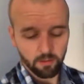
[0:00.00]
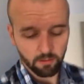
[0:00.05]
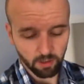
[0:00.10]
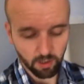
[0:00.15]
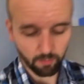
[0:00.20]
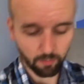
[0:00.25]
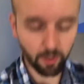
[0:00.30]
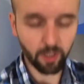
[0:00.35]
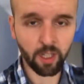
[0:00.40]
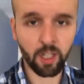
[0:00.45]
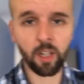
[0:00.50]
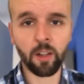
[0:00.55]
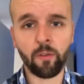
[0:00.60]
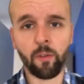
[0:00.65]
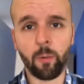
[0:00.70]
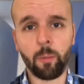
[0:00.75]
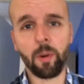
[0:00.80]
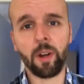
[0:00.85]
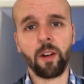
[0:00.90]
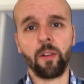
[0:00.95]
Right, we're going to go
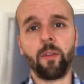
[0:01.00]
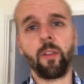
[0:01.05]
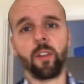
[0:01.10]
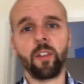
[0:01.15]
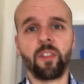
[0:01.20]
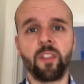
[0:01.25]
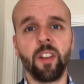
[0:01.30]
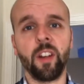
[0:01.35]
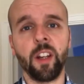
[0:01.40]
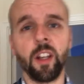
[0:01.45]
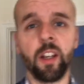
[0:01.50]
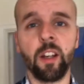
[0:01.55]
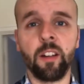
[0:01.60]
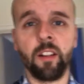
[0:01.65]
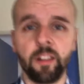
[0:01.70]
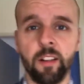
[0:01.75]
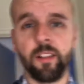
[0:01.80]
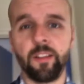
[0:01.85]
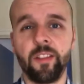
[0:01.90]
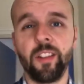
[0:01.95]
for breakfast and then
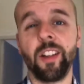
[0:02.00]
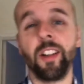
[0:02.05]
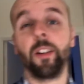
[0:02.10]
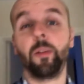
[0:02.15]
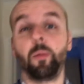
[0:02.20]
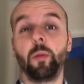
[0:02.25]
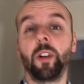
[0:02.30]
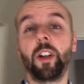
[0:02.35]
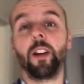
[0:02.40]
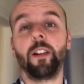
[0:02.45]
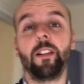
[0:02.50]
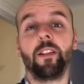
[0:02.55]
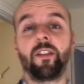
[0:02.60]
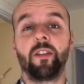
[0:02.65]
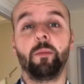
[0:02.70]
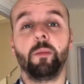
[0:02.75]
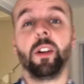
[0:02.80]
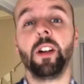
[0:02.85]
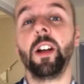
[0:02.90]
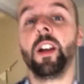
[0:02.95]
say we'll go out
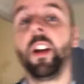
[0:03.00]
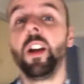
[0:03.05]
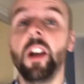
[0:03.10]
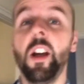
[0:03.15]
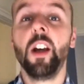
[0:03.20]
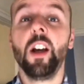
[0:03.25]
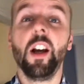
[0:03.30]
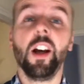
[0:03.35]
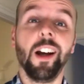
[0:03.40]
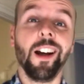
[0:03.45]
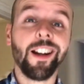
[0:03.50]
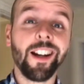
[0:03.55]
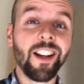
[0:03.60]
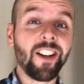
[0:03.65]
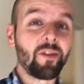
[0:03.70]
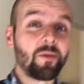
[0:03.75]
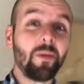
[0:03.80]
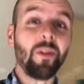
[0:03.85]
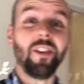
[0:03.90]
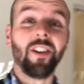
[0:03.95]
somewhere. And
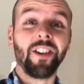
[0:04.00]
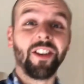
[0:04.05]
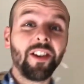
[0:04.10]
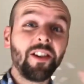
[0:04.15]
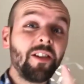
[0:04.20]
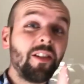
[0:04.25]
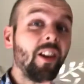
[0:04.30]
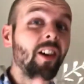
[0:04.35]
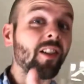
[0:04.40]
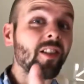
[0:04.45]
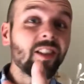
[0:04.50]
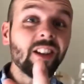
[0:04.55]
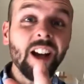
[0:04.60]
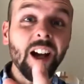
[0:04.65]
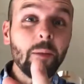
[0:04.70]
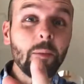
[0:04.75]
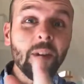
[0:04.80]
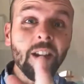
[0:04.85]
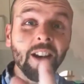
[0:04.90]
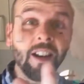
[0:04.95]
guess what? You guys are
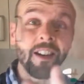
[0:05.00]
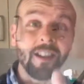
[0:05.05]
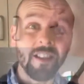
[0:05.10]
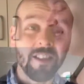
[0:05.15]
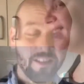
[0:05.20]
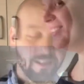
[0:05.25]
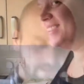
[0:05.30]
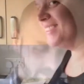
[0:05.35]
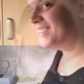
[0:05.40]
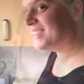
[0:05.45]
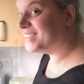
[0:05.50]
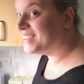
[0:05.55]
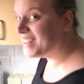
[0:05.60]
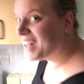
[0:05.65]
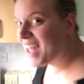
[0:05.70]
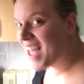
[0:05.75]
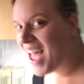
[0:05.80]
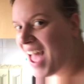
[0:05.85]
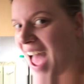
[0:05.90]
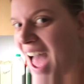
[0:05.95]
coming.
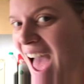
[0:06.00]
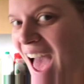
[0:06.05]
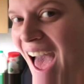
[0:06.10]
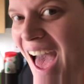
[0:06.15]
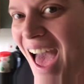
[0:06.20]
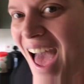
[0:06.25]
Morning!